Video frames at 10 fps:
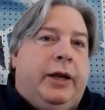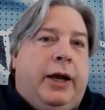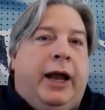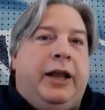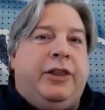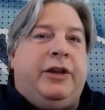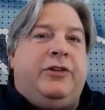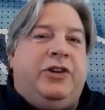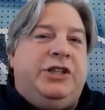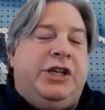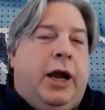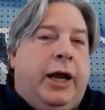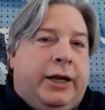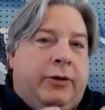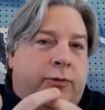I think
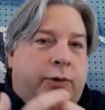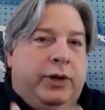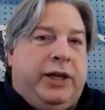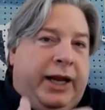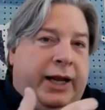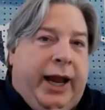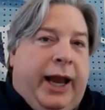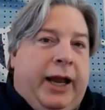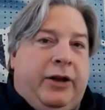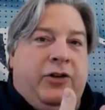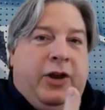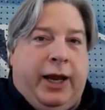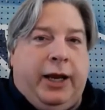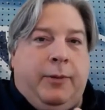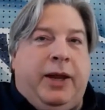CGI can really enhance an
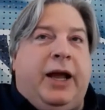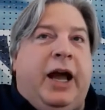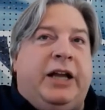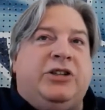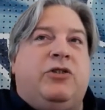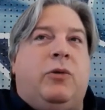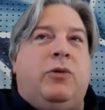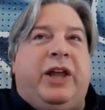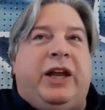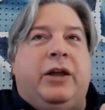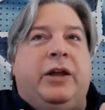anime. I just don't like